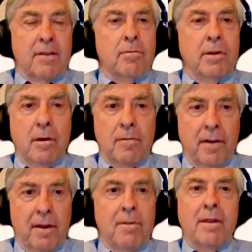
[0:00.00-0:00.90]
as we know
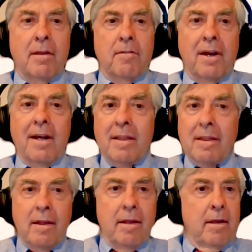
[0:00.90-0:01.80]
for
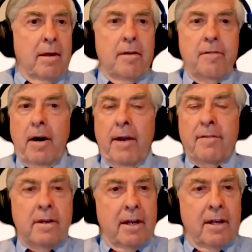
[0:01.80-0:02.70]
ME-CFS,
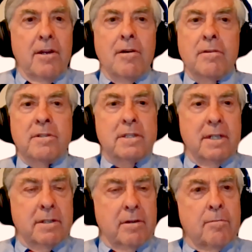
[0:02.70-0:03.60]
five to 10
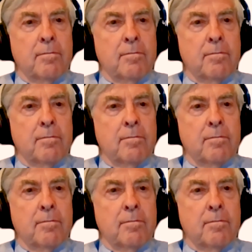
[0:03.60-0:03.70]
years, it's